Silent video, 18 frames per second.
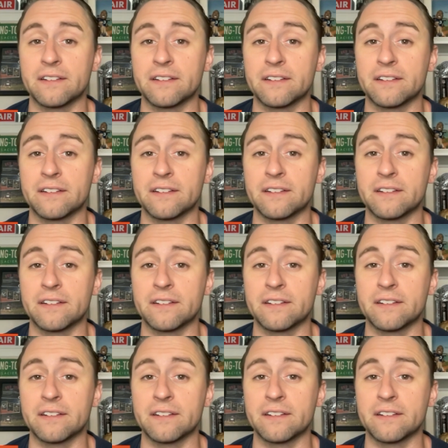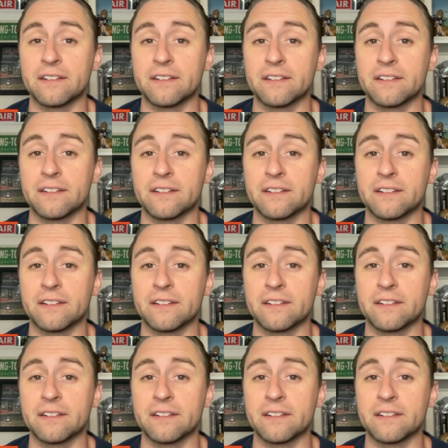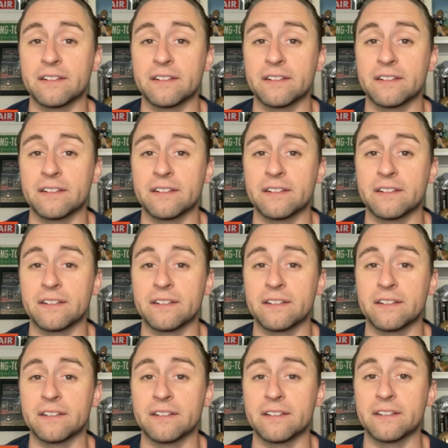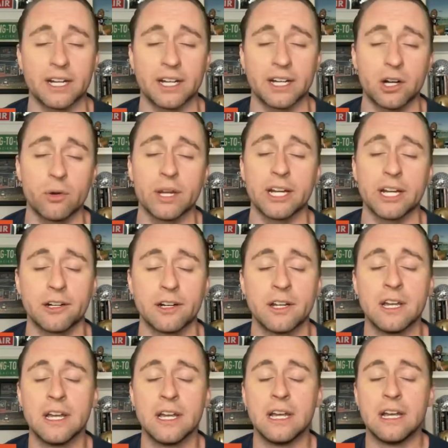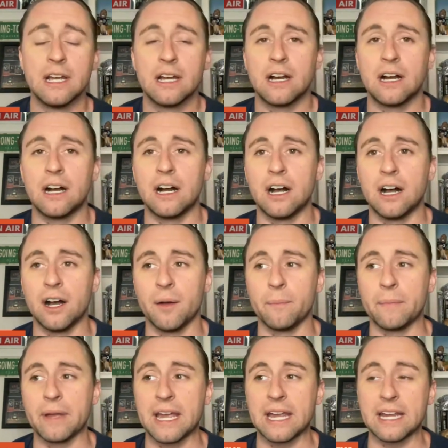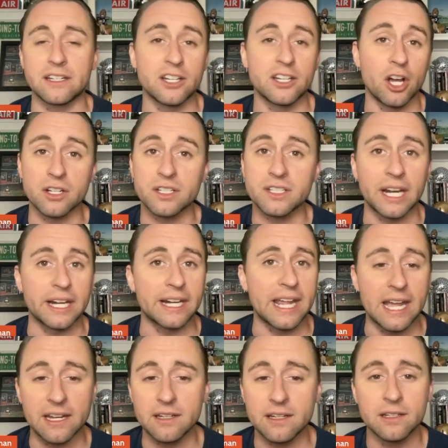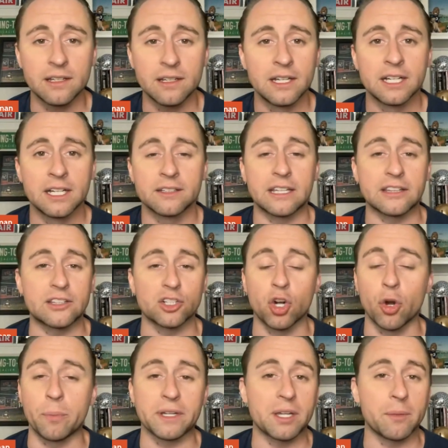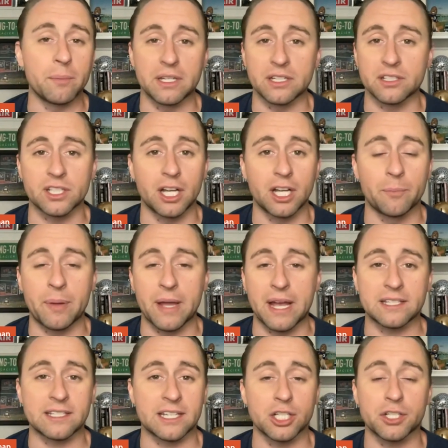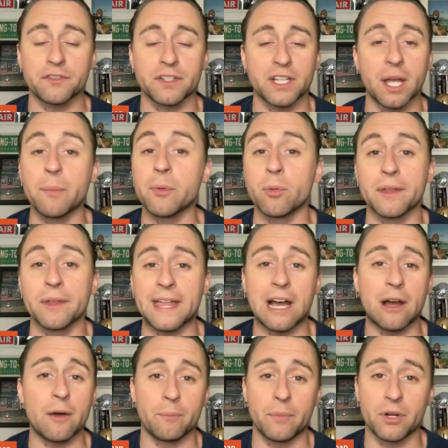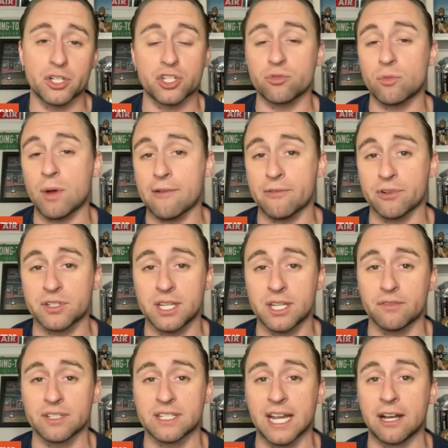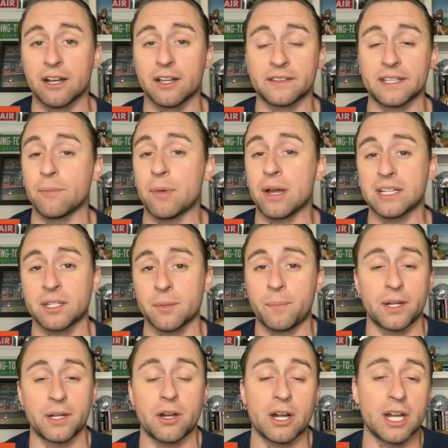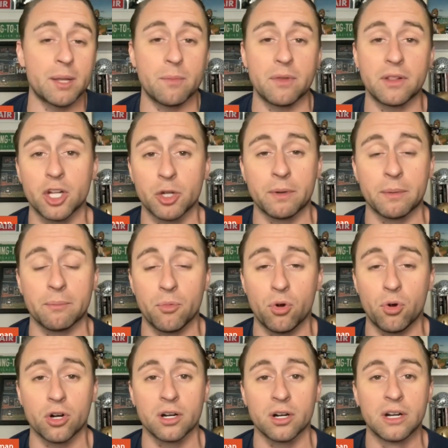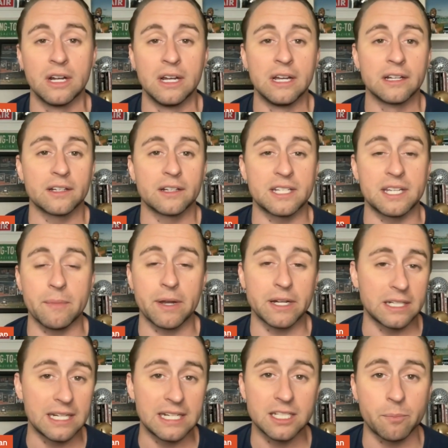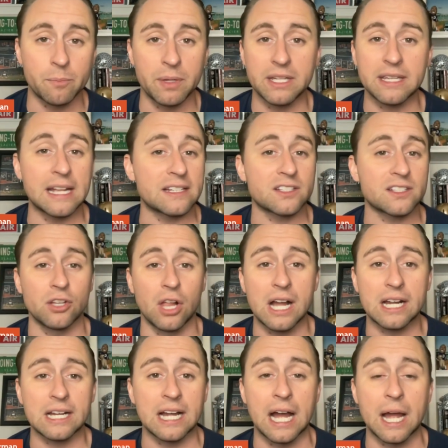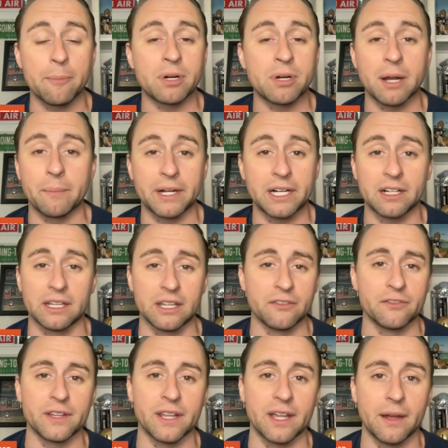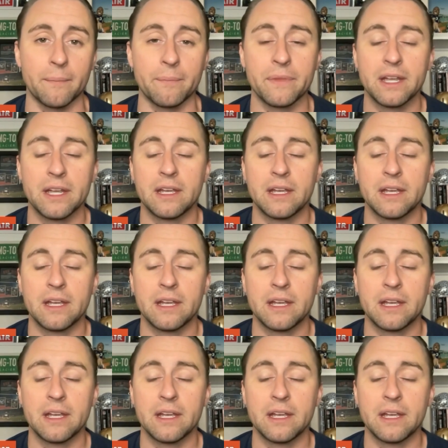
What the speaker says: going to make this team, or if he's going to sort of stay on the straight and narrow here. A young tight end that they're hoping can be a solid pass catcher for them. And without much wide receiver talent, they might depend on him a little bit more, because he might need to be that slot guy primarily for them.